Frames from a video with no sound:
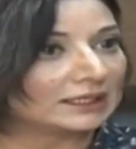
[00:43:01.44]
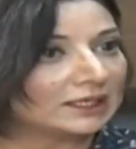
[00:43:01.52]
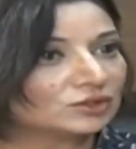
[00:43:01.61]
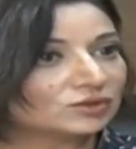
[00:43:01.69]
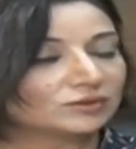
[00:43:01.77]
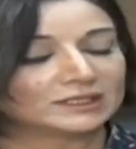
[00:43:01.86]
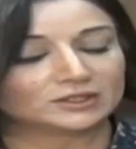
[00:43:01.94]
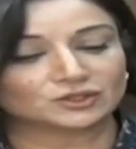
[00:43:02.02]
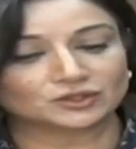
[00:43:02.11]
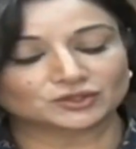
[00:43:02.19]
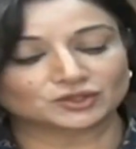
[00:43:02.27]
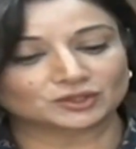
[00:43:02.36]
and bilateral
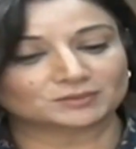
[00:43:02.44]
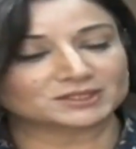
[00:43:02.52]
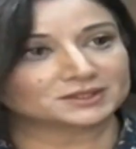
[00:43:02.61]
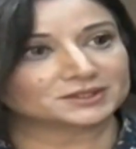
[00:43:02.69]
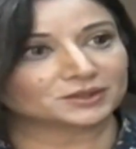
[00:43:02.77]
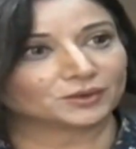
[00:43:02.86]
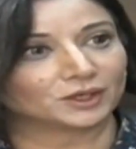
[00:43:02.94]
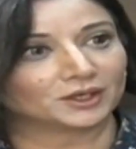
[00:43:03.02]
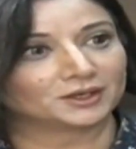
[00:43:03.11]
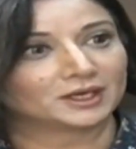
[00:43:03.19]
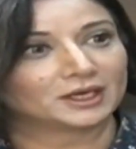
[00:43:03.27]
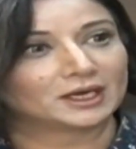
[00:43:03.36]
relationships and so
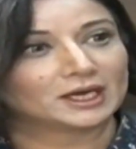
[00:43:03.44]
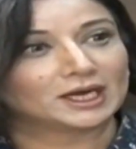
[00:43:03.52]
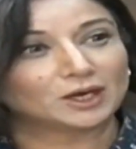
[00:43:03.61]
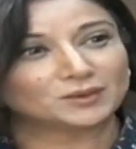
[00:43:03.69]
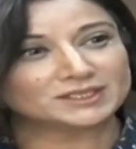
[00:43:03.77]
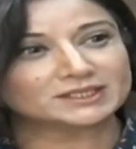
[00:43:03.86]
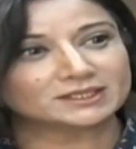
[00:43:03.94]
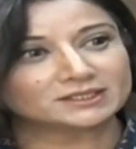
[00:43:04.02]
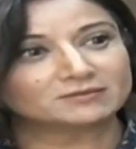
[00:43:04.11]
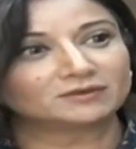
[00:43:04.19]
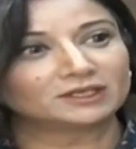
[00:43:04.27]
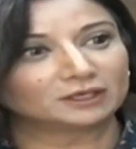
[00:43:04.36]
on. How
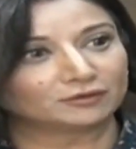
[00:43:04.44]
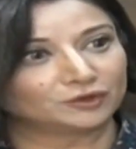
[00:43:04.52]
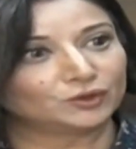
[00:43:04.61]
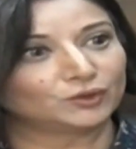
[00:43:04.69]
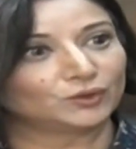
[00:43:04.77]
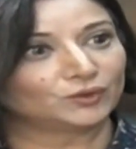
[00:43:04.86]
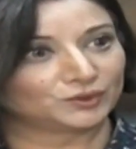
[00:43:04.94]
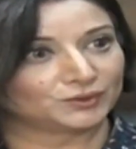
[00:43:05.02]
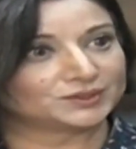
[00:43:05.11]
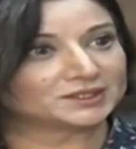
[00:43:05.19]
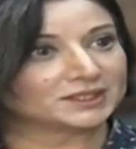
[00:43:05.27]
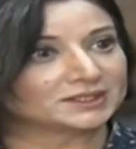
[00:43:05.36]
extensively have you
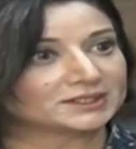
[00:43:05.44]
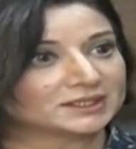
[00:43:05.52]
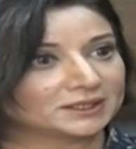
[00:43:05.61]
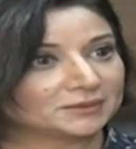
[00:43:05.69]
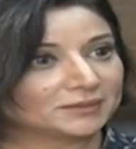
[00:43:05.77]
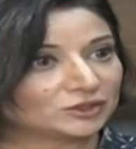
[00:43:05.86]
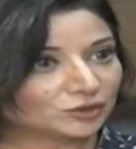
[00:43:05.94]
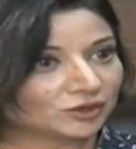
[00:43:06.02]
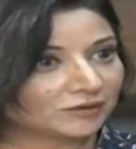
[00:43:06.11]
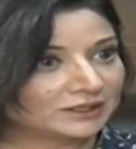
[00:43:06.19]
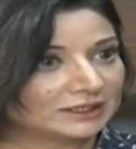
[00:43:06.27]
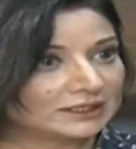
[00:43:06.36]
used this and your
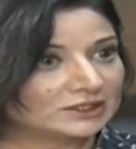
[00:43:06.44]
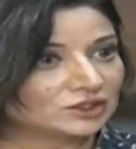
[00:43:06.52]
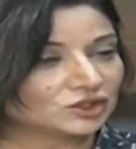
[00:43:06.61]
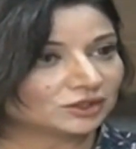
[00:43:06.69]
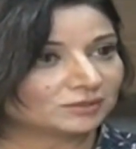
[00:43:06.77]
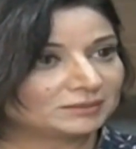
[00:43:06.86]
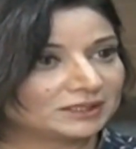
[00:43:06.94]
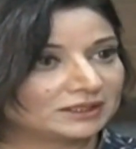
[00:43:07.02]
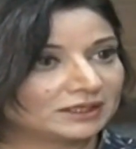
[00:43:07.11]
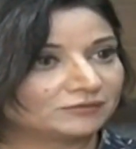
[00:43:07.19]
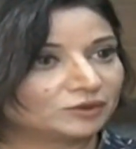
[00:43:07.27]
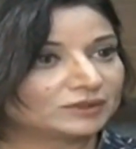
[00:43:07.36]
current leadership? I
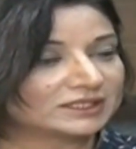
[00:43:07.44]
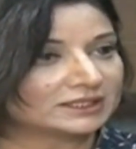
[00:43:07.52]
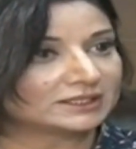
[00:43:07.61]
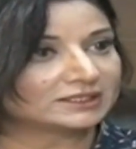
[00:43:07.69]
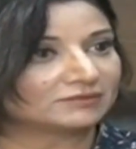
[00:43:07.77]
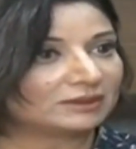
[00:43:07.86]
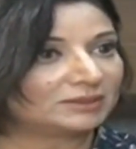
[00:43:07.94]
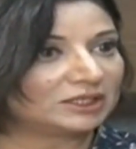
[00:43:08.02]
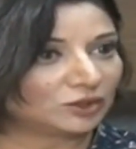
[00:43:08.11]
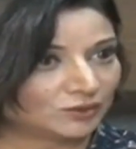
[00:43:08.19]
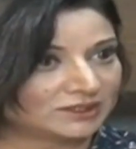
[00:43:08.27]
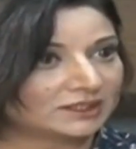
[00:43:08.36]
mean, have you extensively
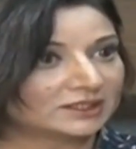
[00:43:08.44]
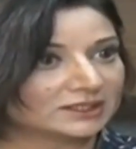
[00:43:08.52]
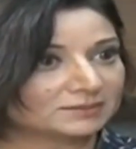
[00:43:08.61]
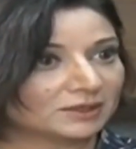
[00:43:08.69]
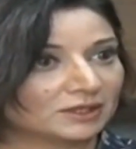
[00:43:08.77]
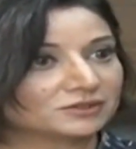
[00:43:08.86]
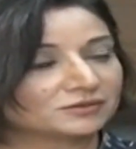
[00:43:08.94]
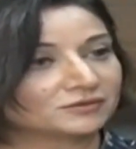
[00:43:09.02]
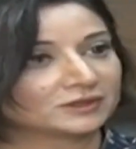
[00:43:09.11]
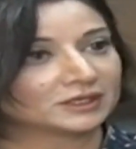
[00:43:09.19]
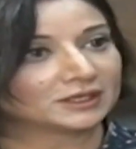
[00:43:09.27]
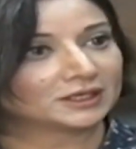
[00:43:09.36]
been using this part
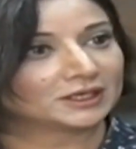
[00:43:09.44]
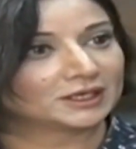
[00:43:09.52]
of